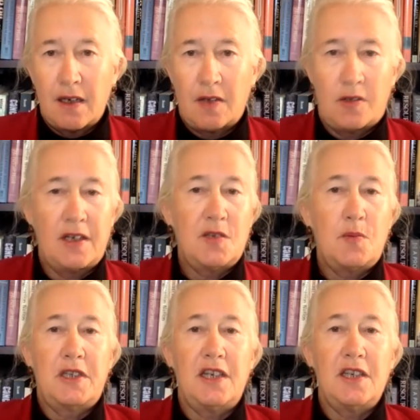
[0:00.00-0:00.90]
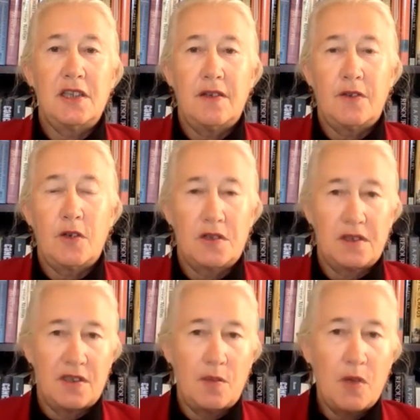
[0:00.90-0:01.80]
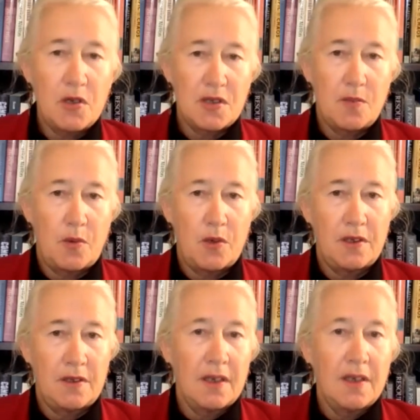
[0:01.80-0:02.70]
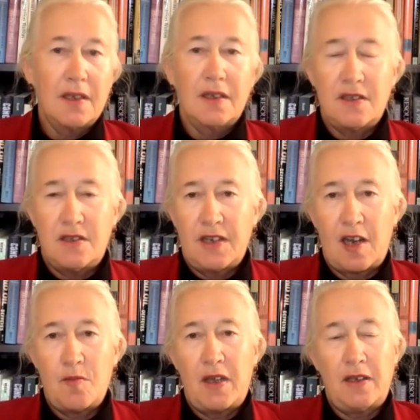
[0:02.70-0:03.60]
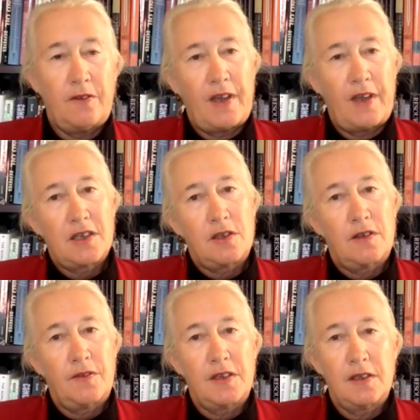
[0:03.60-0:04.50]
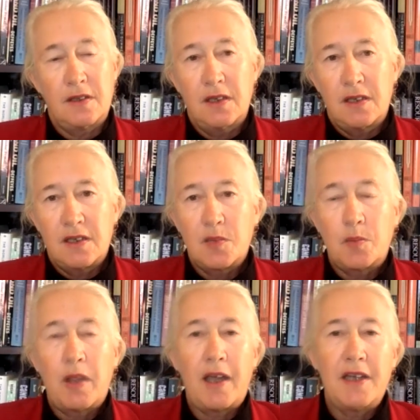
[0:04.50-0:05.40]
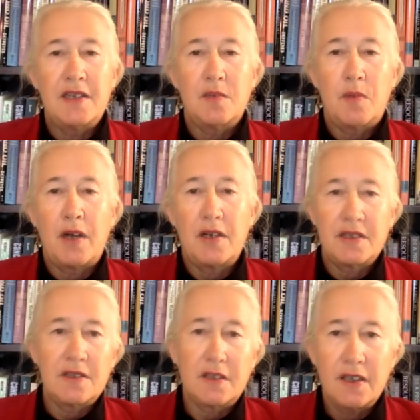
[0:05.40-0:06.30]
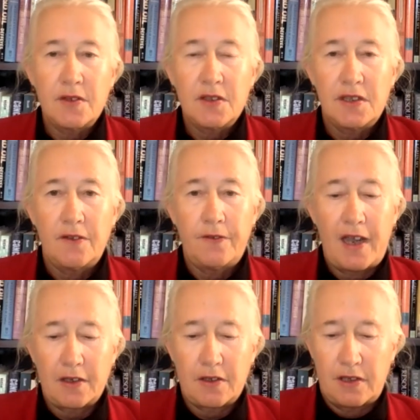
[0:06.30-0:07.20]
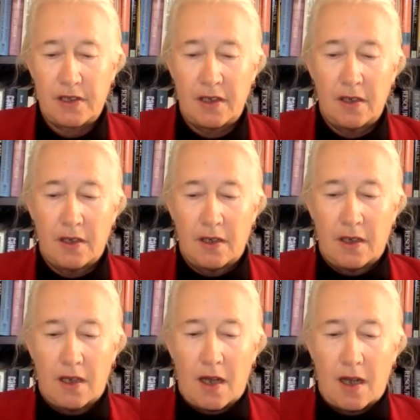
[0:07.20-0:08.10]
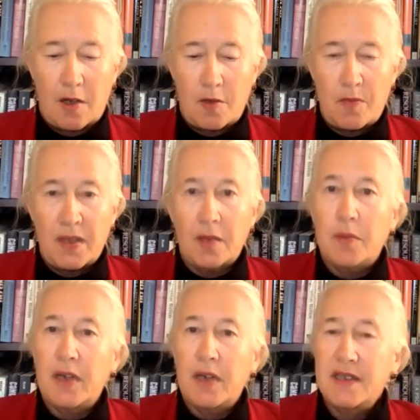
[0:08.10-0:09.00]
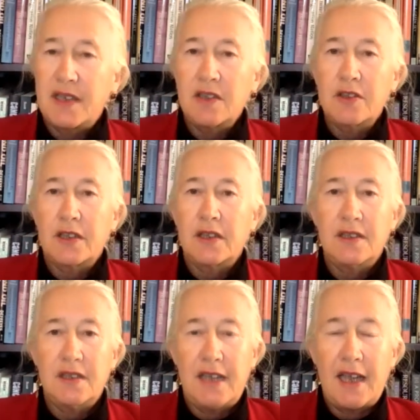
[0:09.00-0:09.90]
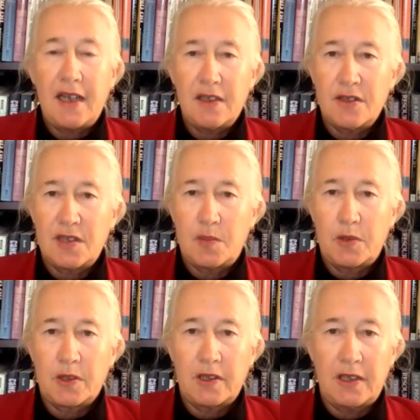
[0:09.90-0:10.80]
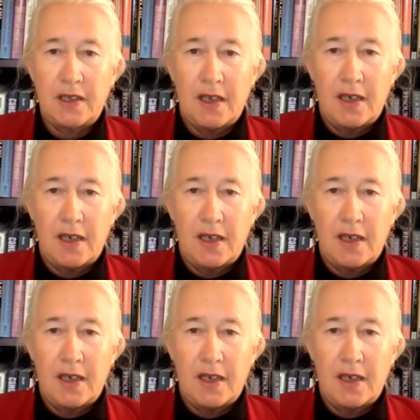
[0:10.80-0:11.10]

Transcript: Uh, transportation, of course, is the most important because you can't manufacture if the supplies and parts aren't delivered to the factory. Um, but I started looking into that at U C Berkeley,